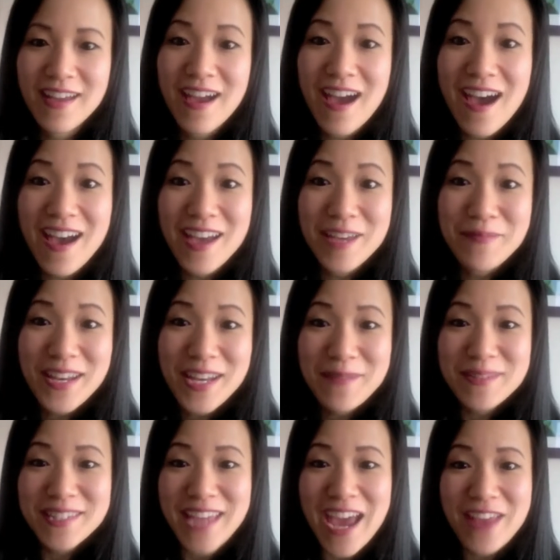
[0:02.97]
Hi, my name
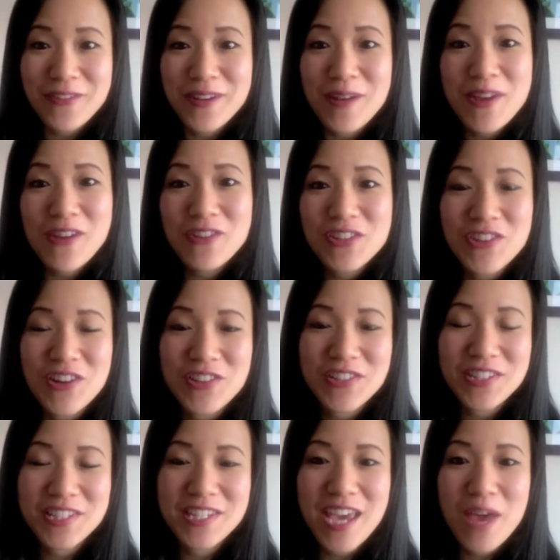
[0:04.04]
is Catherine. I'm here to talk to
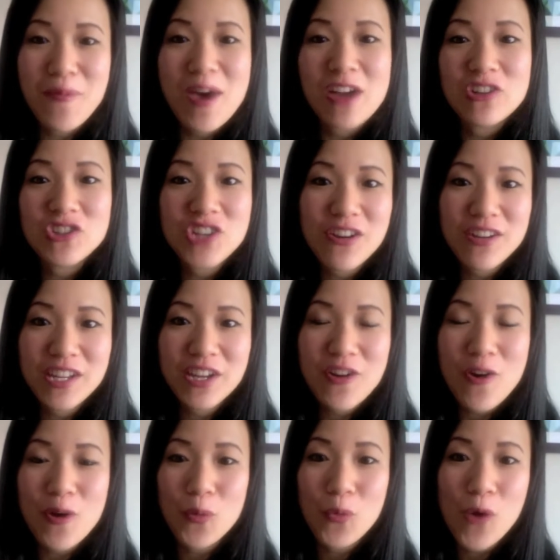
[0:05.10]
you today about a charity
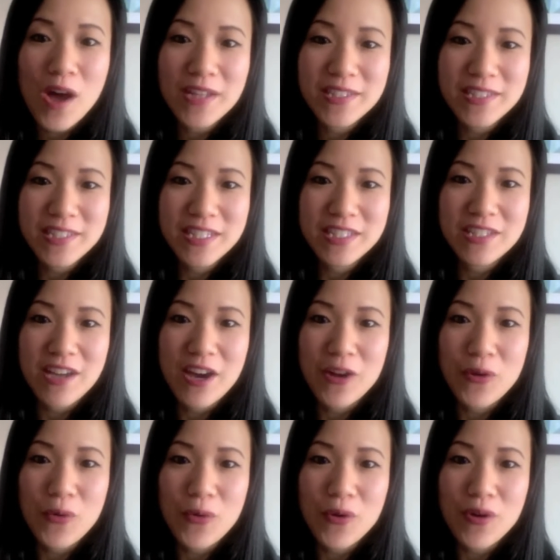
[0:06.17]
called
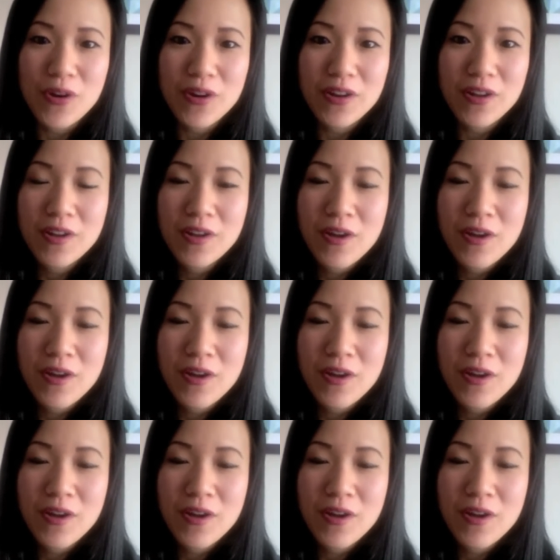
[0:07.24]
WOTC.org.